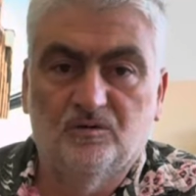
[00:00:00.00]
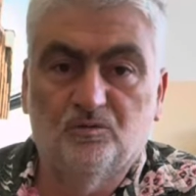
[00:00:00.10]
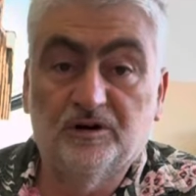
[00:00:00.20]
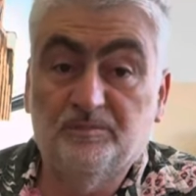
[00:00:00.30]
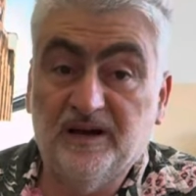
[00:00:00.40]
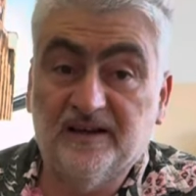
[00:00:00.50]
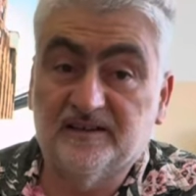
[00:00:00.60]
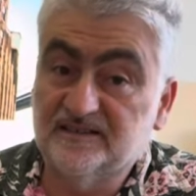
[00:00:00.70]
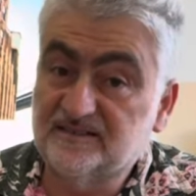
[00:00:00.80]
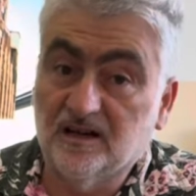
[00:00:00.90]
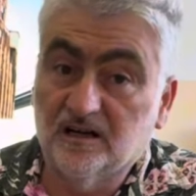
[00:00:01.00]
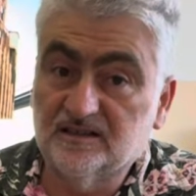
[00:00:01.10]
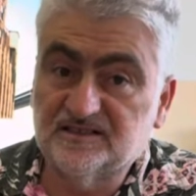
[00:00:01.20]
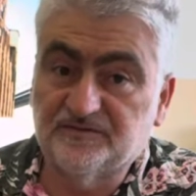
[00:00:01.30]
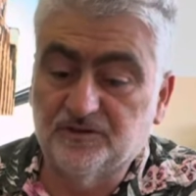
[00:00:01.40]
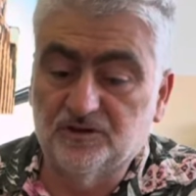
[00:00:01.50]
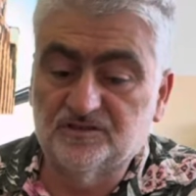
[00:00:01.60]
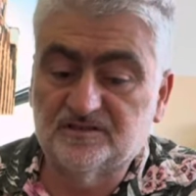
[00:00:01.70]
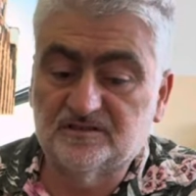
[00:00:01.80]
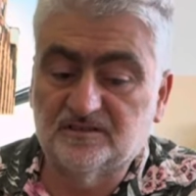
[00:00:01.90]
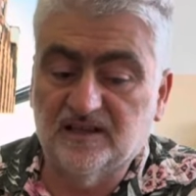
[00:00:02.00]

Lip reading: We're back. It's August 1st,